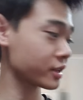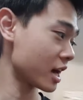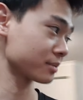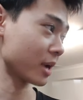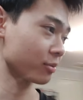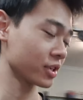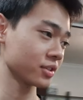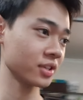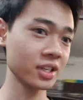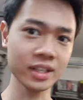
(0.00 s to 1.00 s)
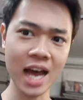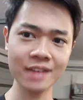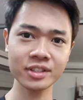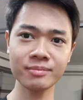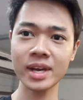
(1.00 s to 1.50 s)
guys might want to see the
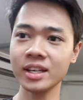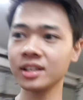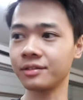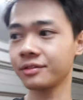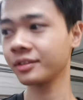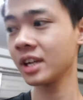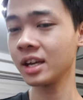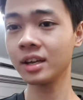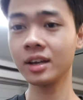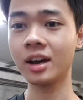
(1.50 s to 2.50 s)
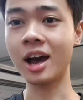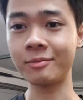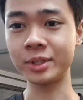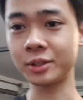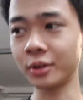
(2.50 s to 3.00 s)
knives I made if
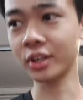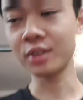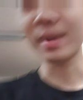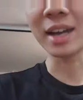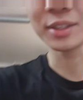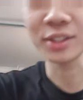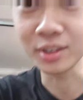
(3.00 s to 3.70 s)
I've been talking about it so